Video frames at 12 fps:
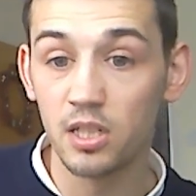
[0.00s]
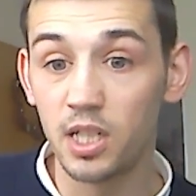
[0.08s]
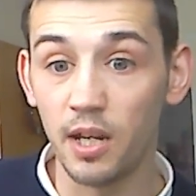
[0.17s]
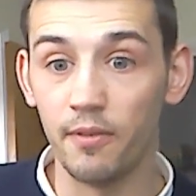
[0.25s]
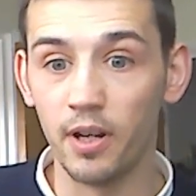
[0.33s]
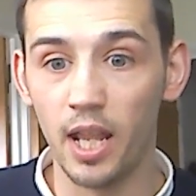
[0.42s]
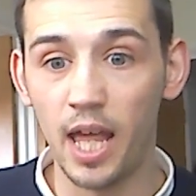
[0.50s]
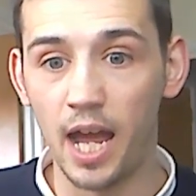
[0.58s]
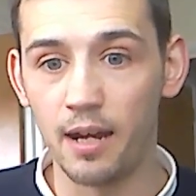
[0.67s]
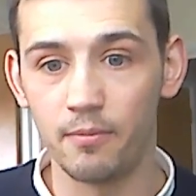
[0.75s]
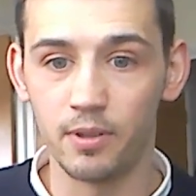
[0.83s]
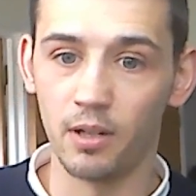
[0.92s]
Get rid of
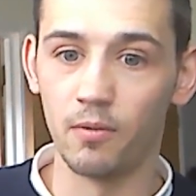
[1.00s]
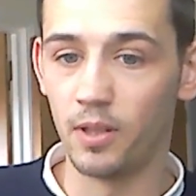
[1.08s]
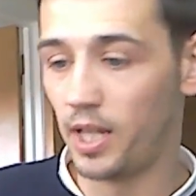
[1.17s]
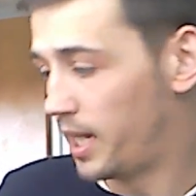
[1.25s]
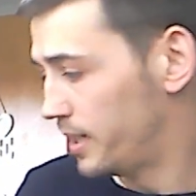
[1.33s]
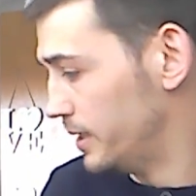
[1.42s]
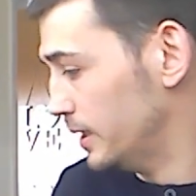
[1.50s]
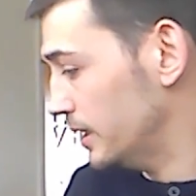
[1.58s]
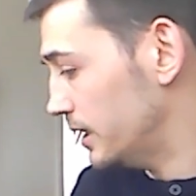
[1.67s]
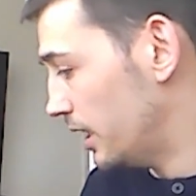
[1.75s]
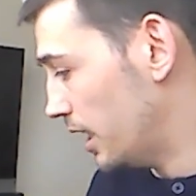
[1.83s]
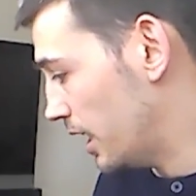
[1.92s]
that. We don't want that.
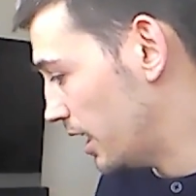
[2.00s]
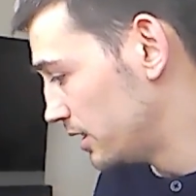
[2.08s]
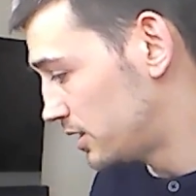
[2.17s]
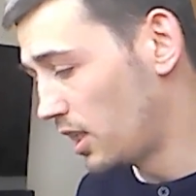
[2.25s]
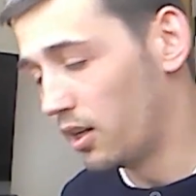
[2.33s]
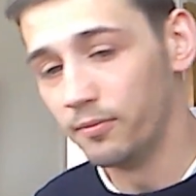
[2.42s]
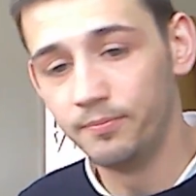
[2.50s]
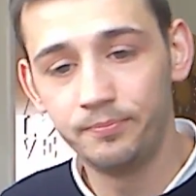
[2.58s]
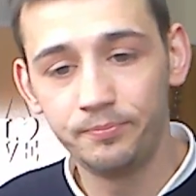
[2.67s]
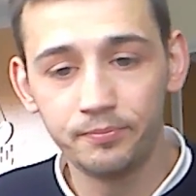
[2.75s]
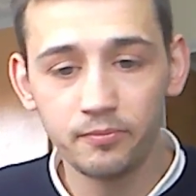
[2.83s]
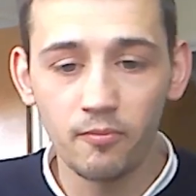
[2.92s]
Uh,
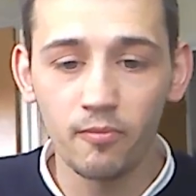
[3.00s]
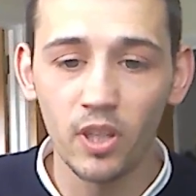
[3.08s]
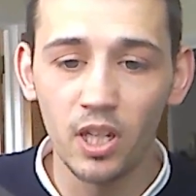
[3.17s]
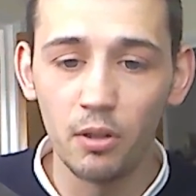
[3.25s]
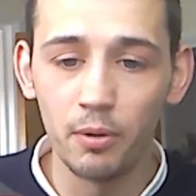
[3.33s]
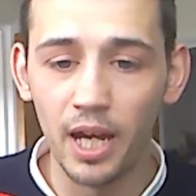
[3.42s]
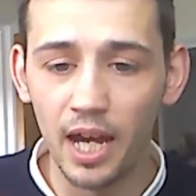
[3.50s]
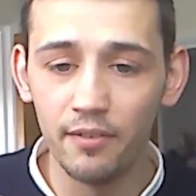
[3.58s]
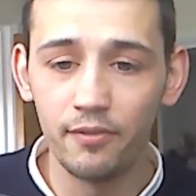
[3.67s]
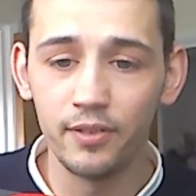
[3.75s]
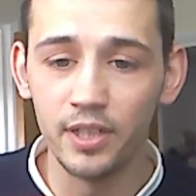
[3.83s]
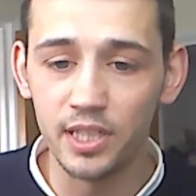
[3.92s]
so here we have
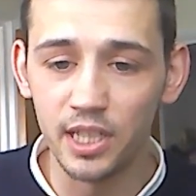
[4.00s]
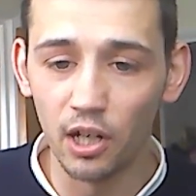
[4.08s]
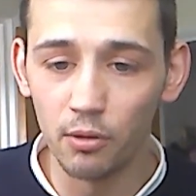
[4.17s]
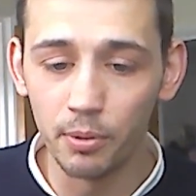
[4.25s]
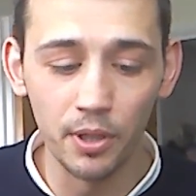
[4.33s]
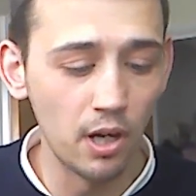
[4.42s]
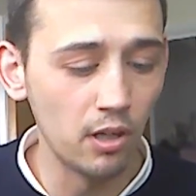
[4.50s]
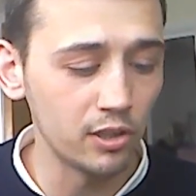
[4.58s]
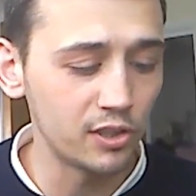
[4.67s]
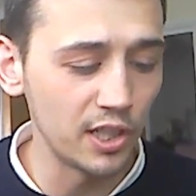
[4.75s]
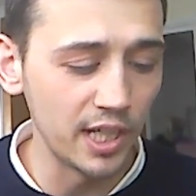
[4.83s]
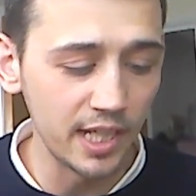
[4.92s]
is the
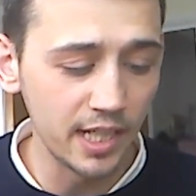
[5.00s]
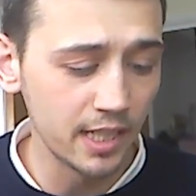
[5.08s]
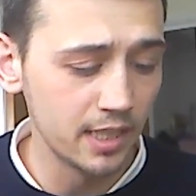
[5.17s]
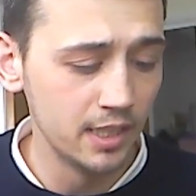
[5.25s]
OpenRC